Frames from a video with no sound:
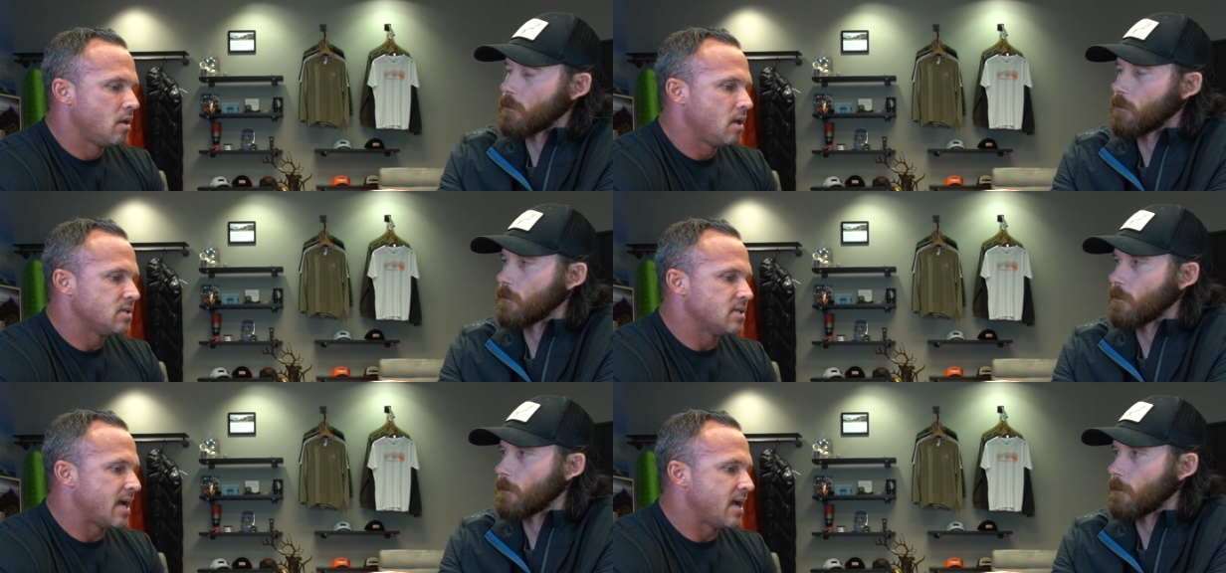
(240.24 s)

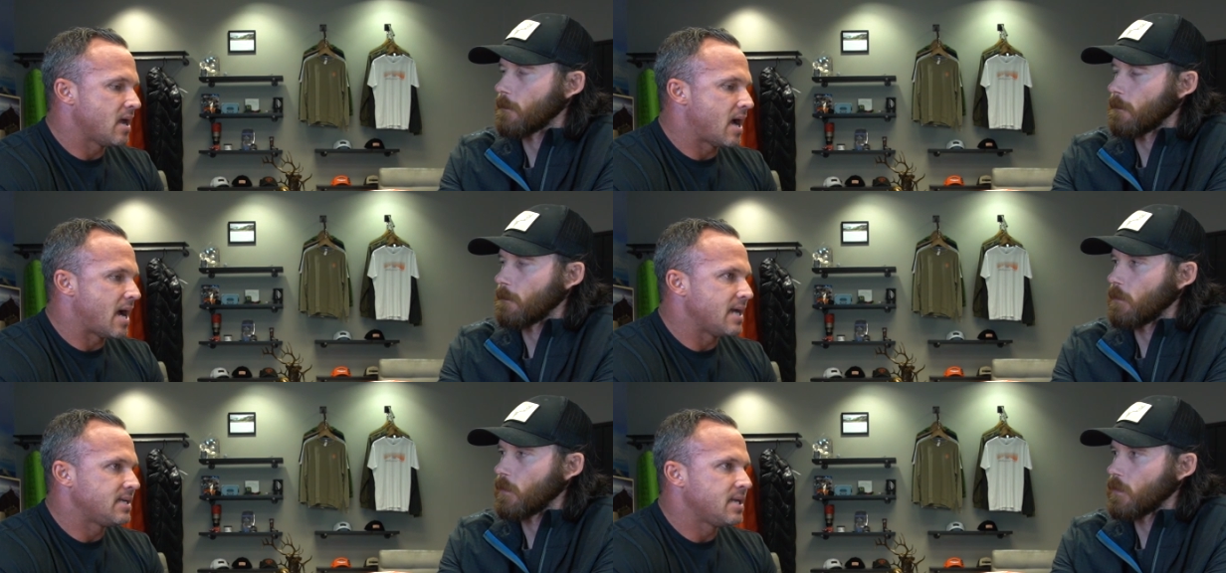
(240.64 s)
Speaker 1: is
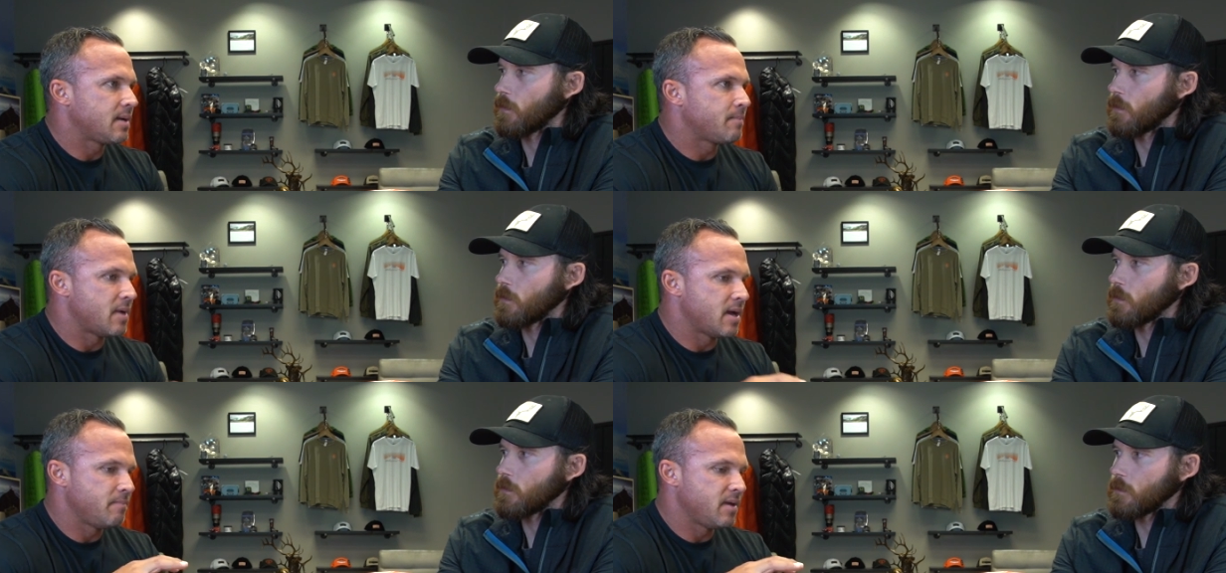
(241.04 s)
I, I
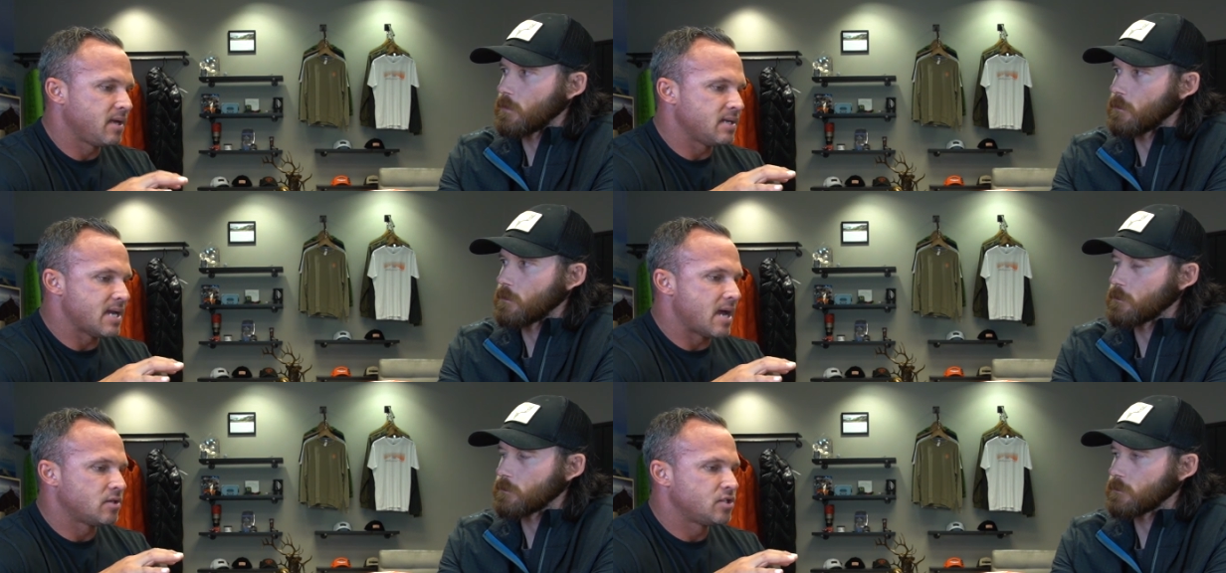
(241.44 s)
take my
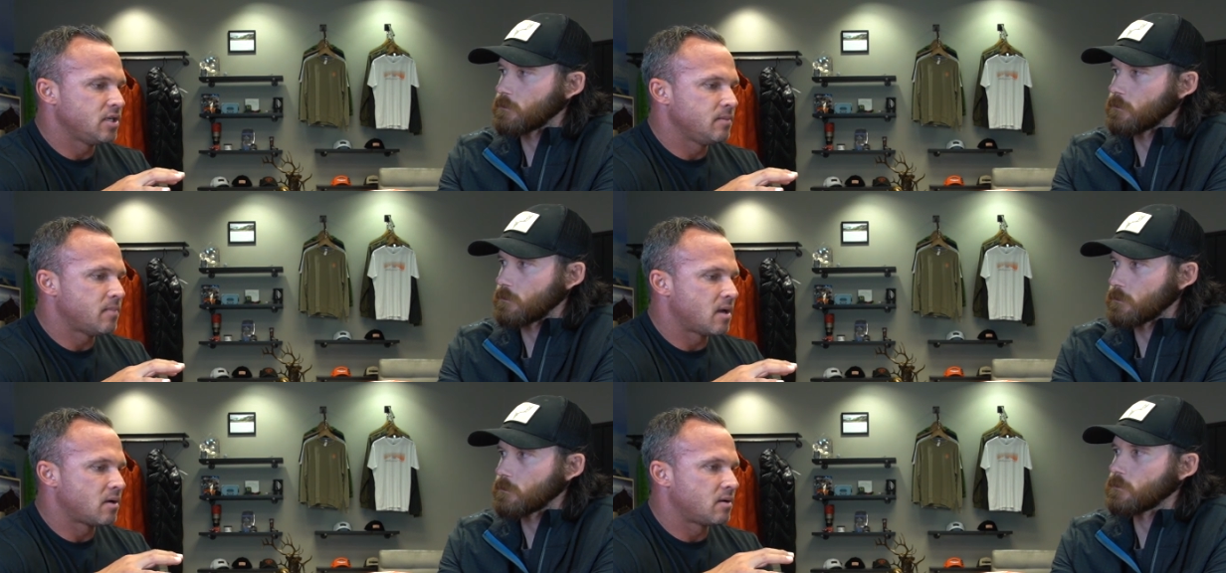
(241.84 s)
big
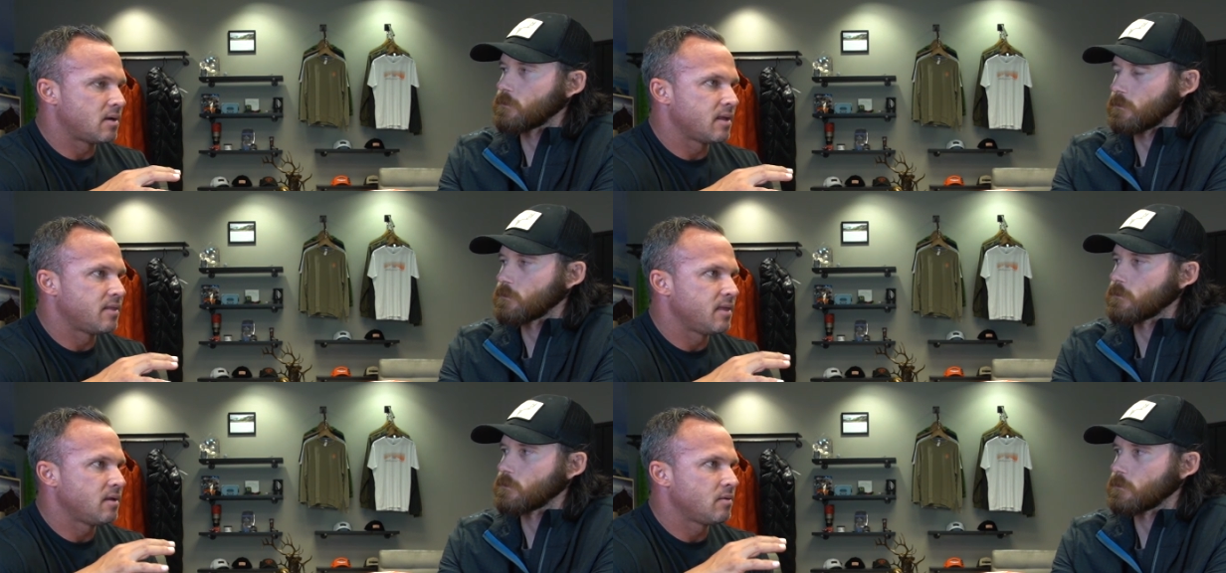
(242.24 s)
Nalgene bottle and
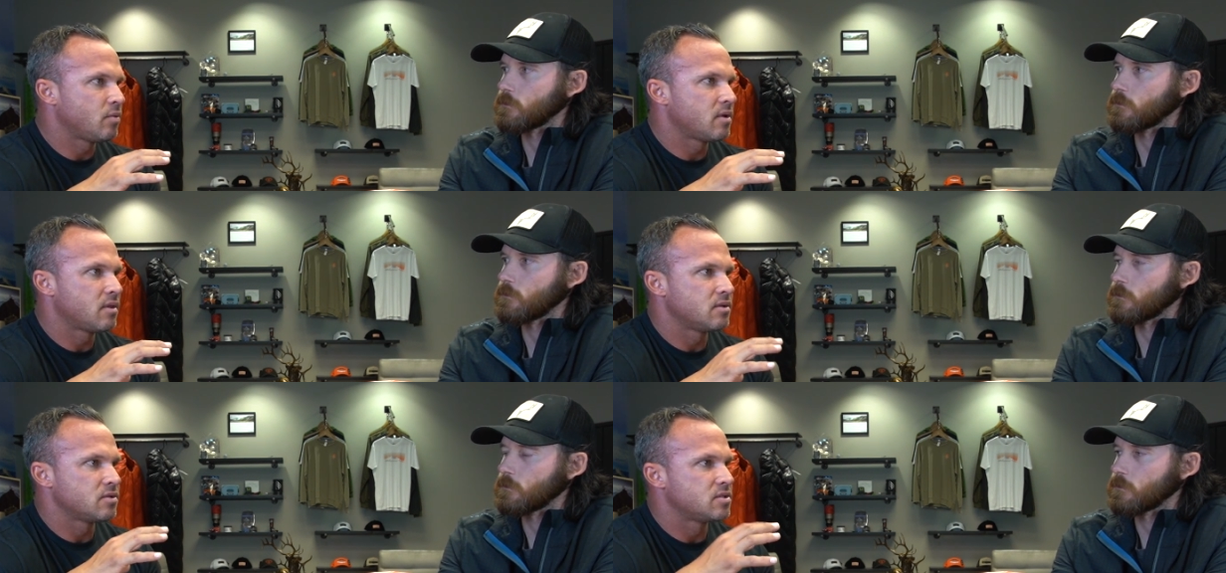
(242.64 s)
I think,
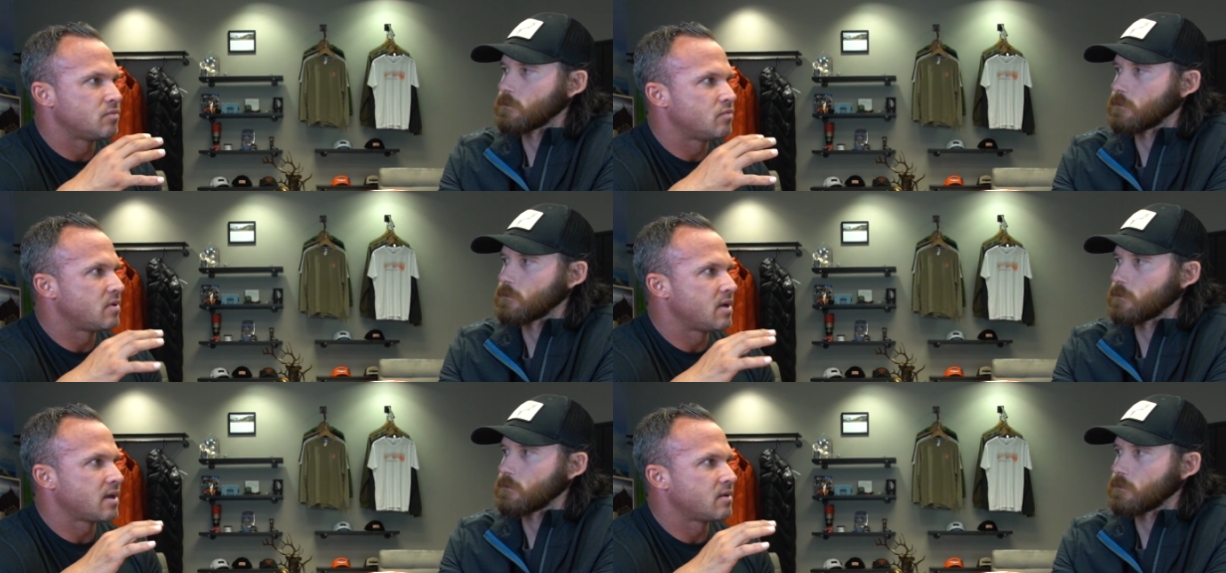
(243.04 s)
what are those
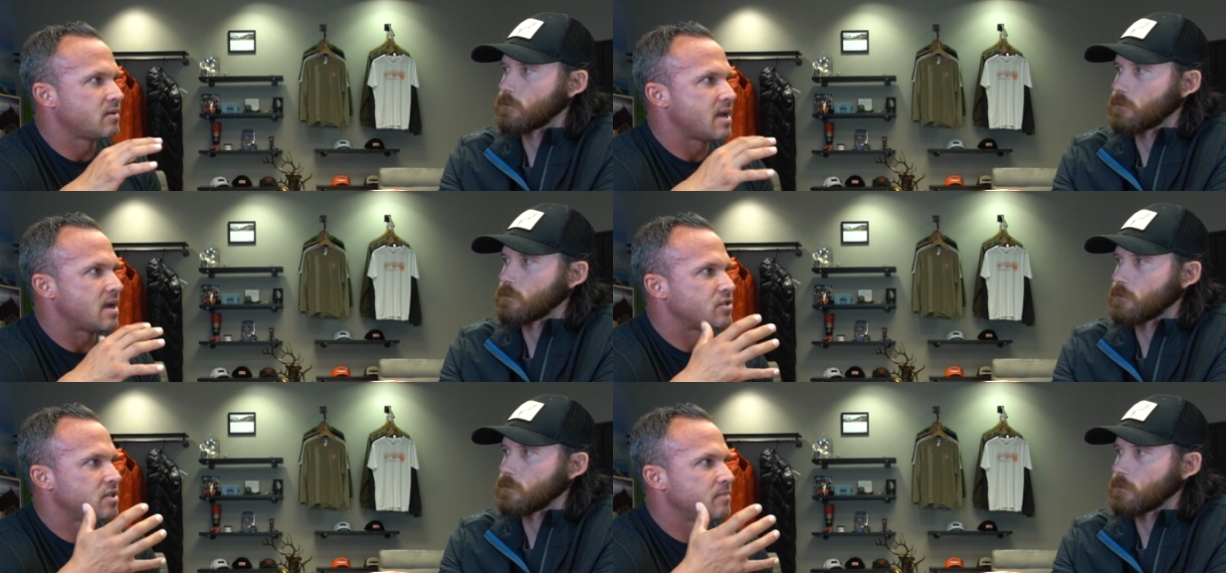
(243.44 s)
regular
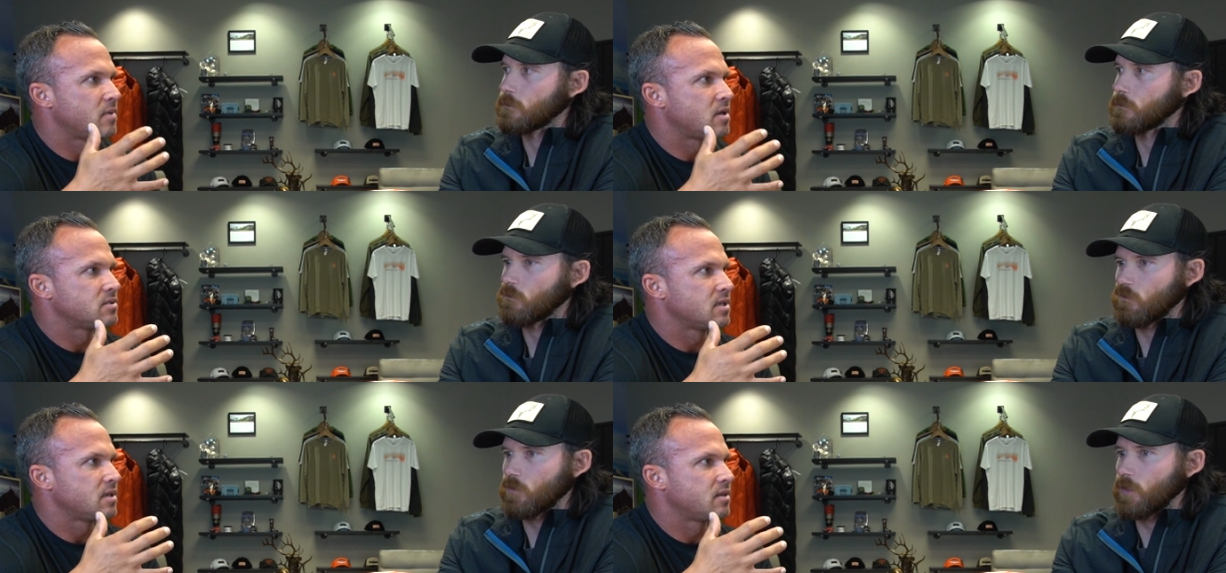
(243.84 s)
Nalgene
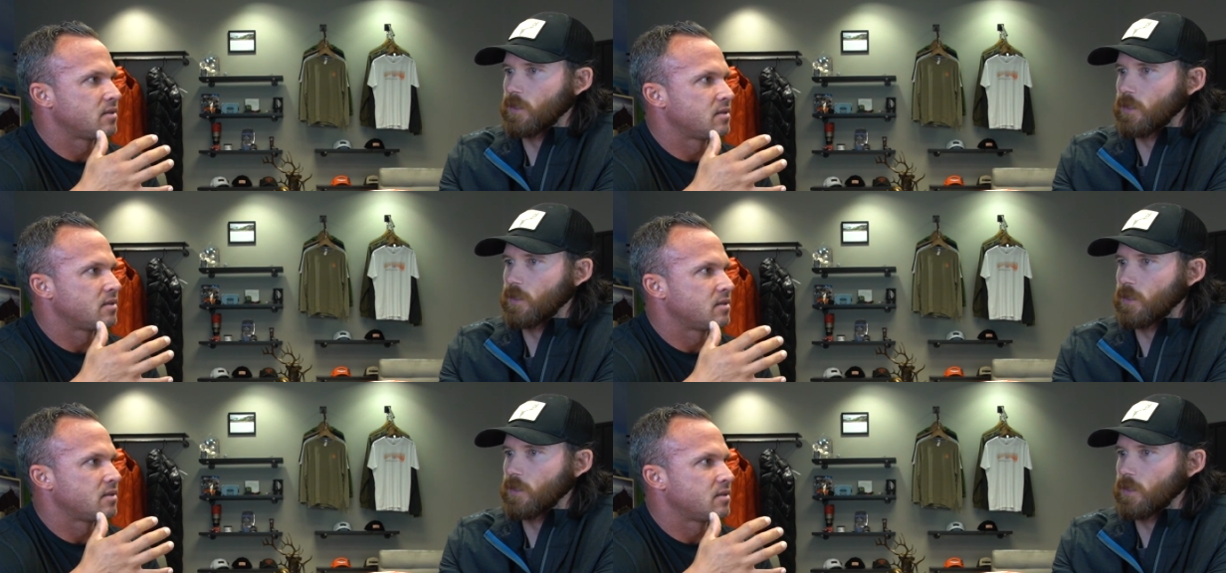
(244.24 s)
bottles? Like